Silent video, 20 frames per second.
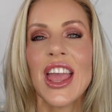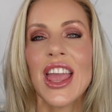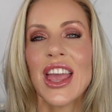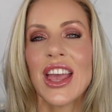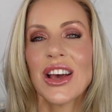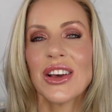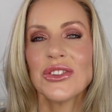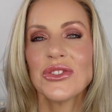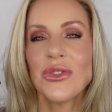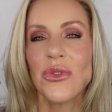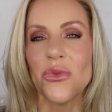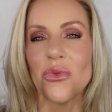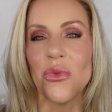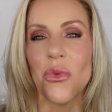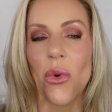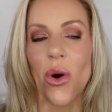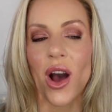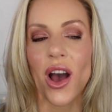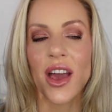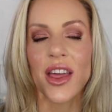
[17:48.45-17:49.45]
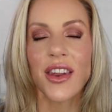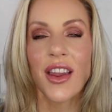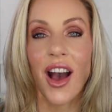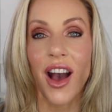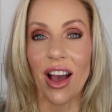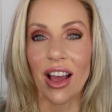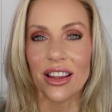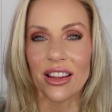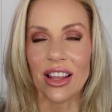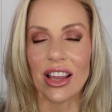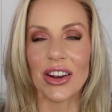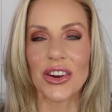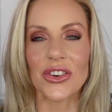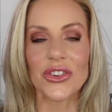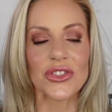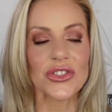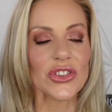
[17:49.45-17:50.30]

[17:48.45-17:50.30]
and one highlighter.